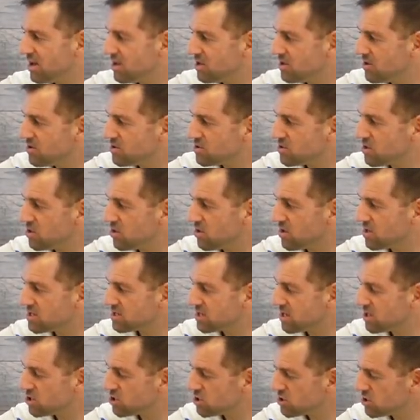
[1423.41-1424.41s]
you so you could
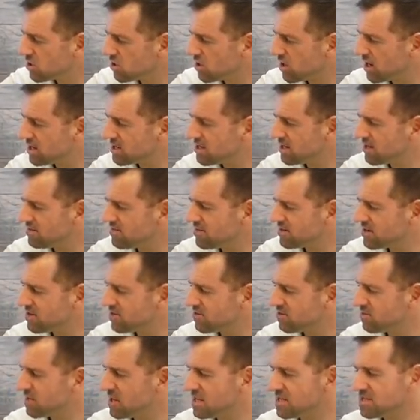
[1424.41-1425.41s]
say sure i'd love
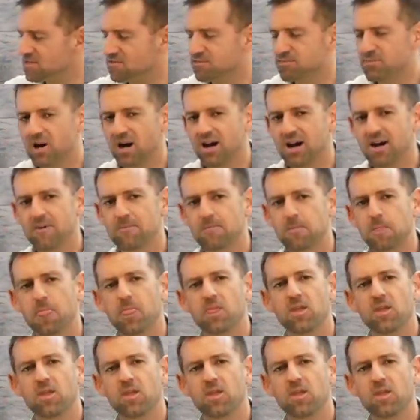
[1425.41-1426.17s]
another piece of pie